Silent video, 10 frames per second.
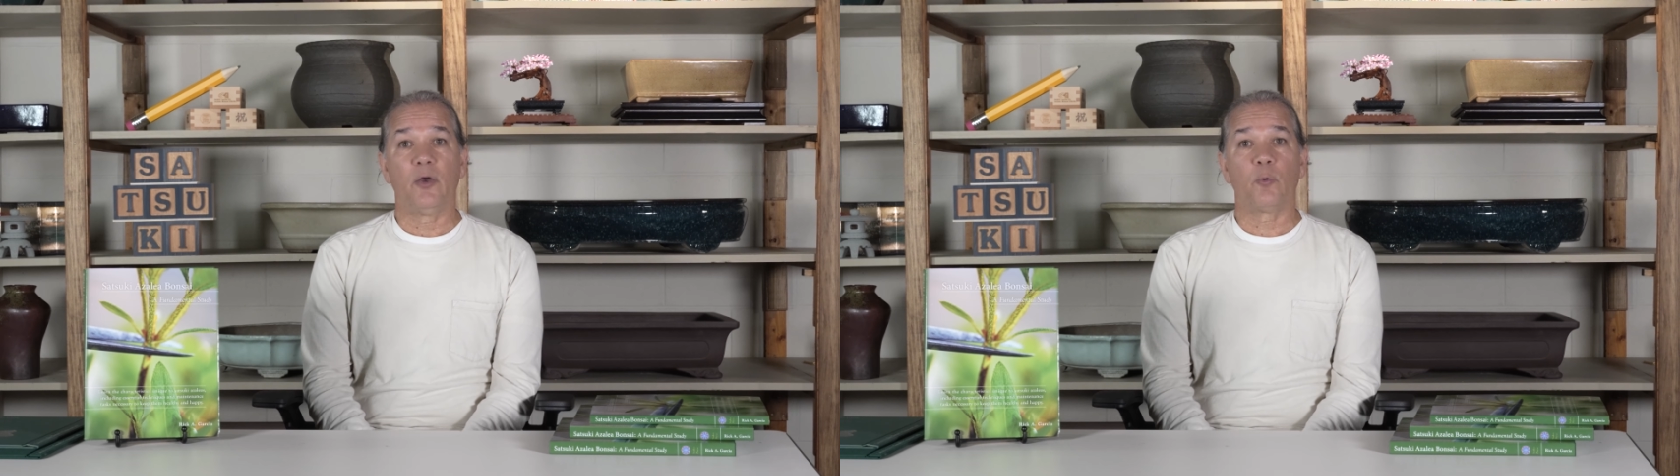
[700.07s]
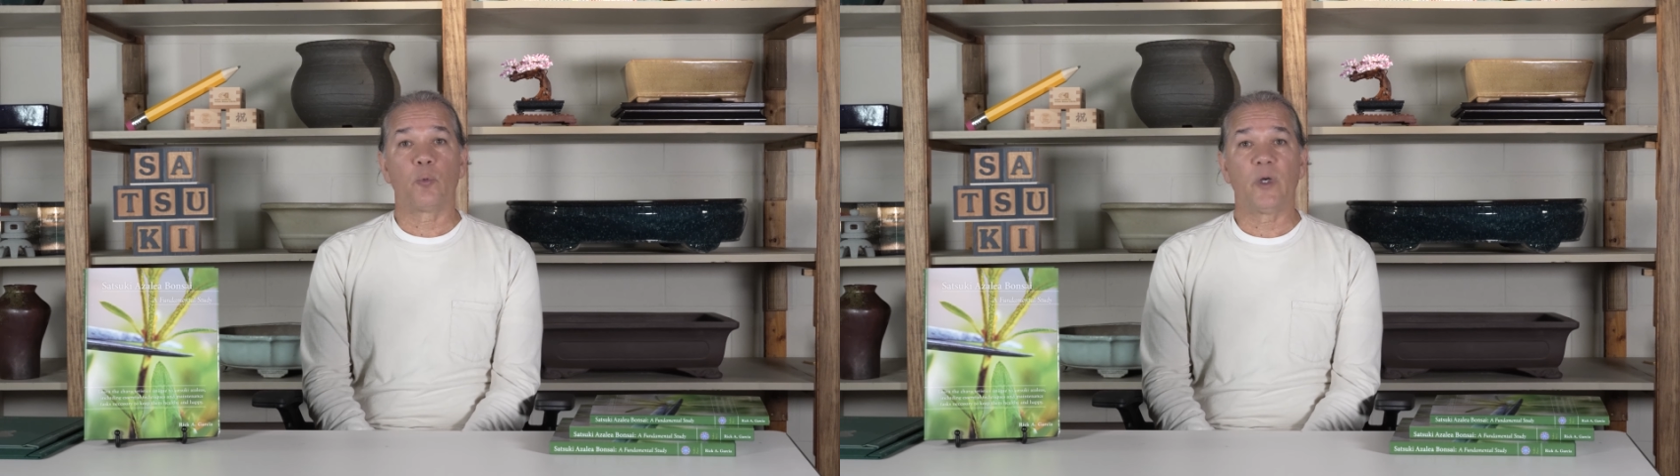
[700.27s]

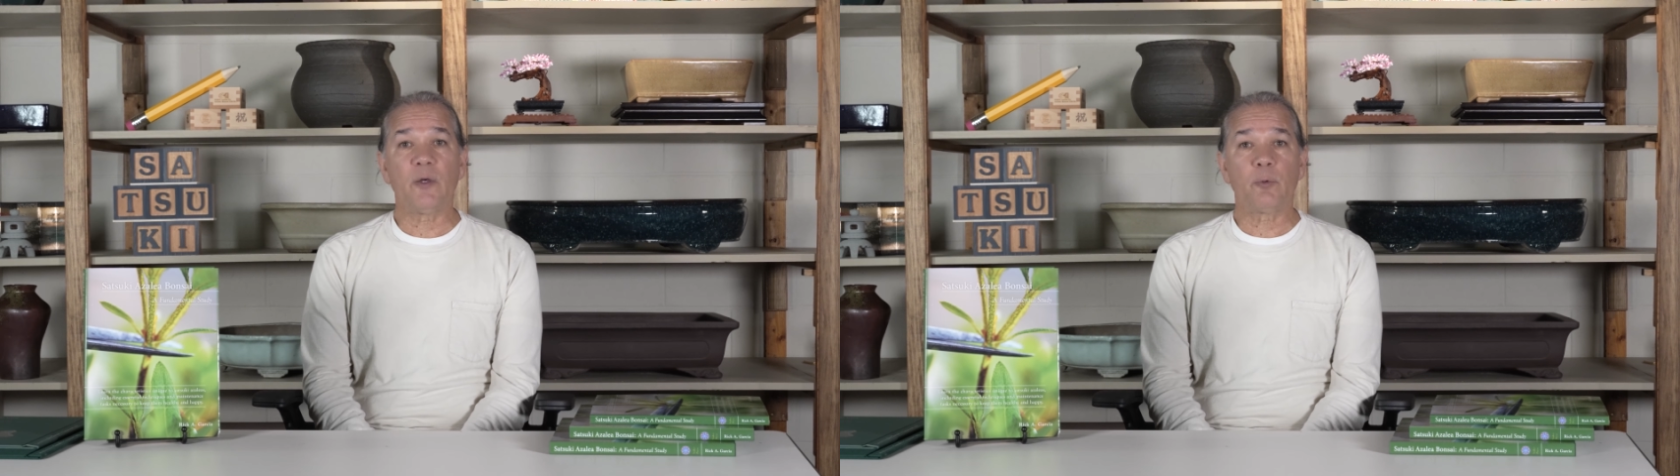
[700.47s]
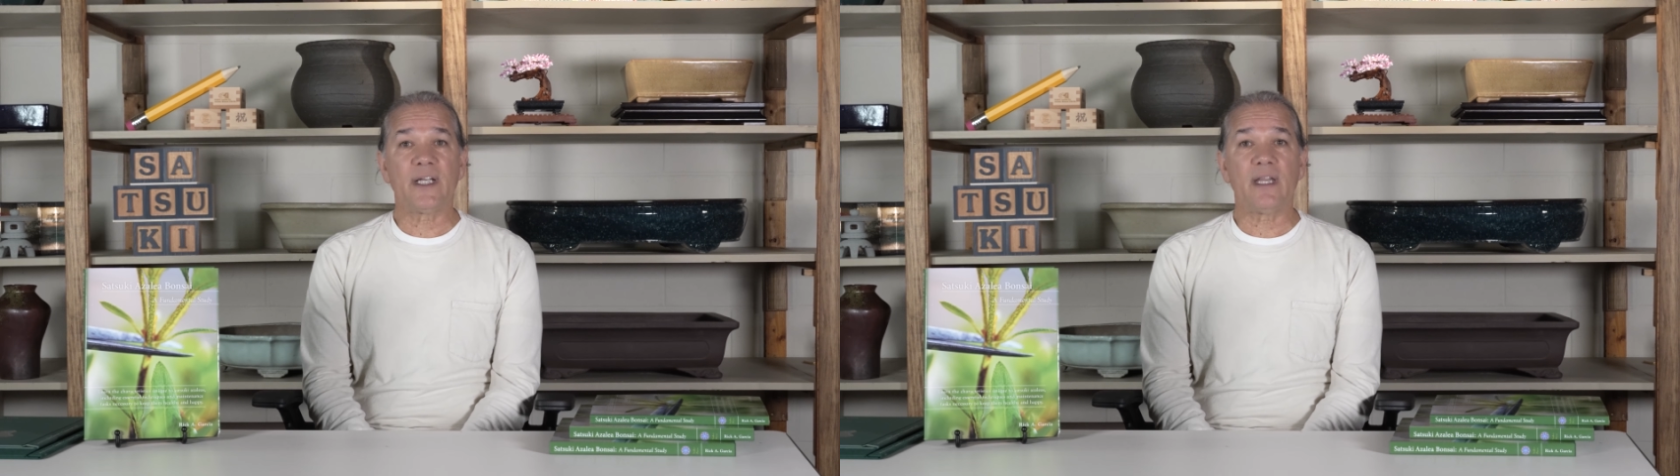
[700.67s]

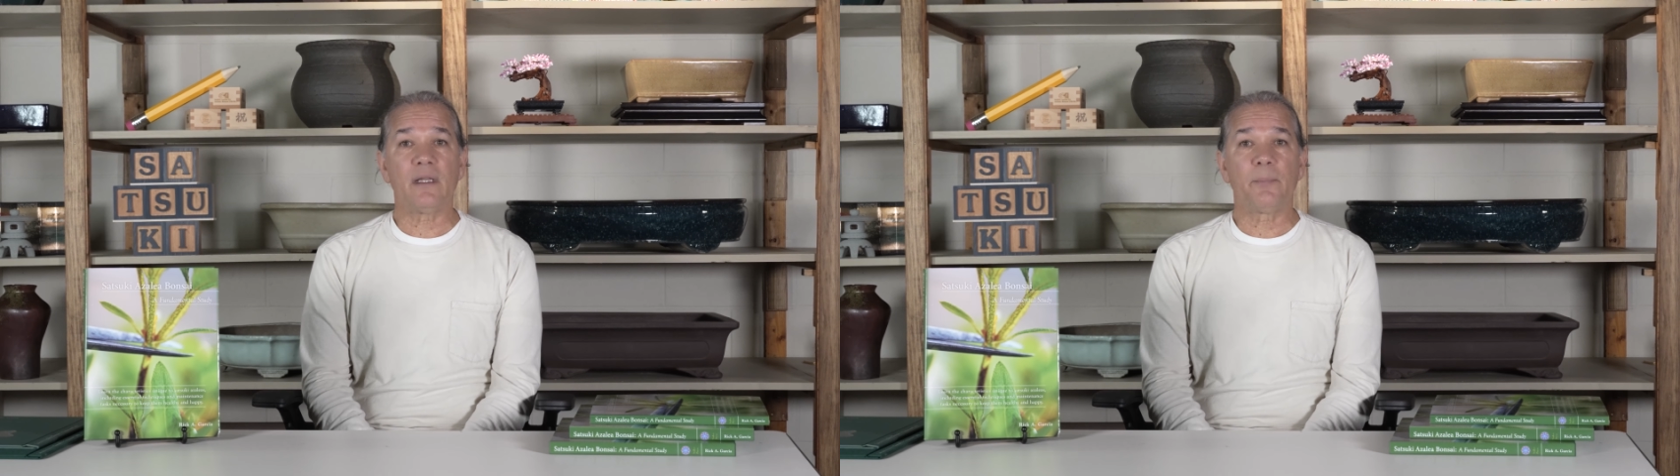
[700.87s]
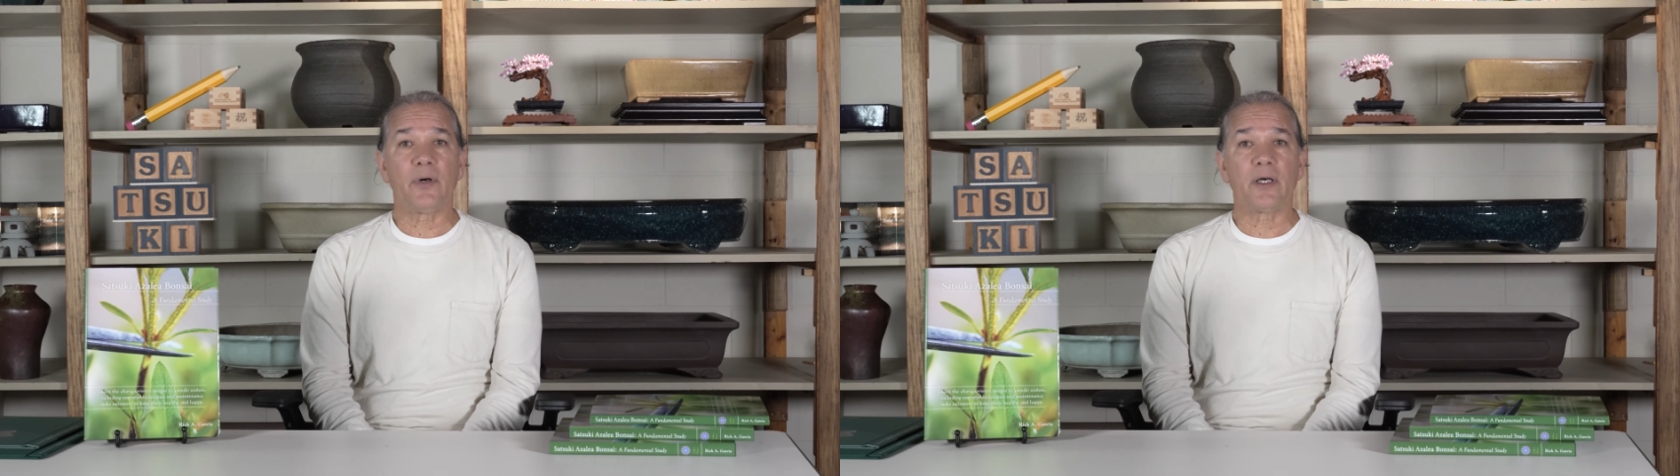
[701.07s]
rereading
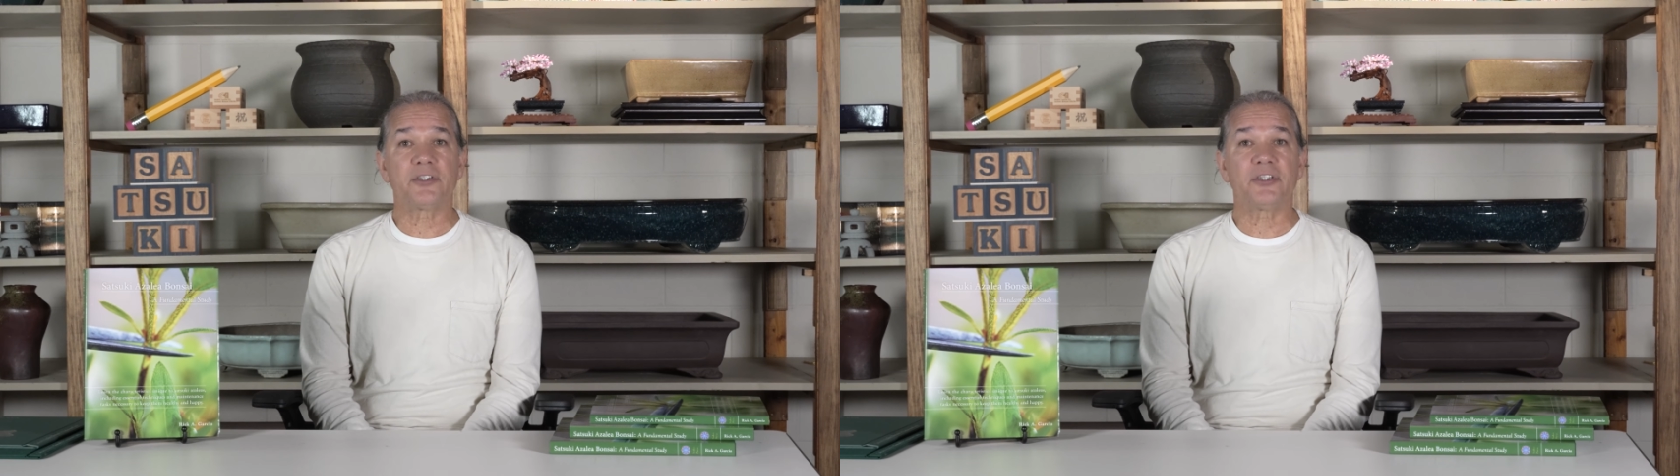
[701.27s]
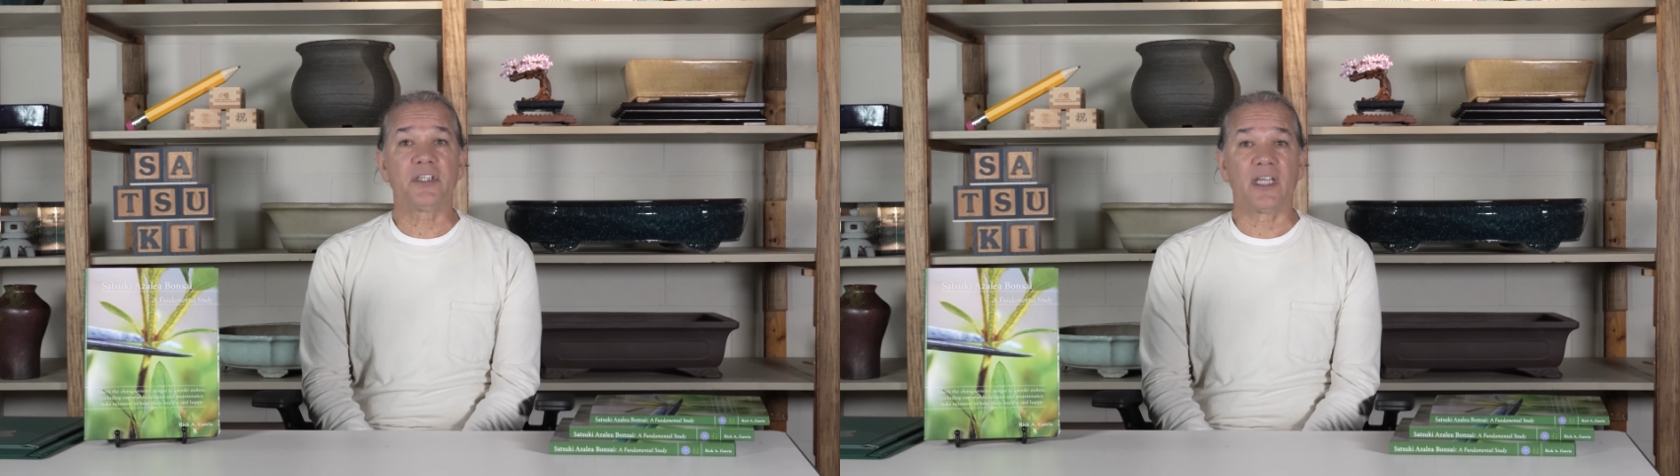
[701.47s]
the book should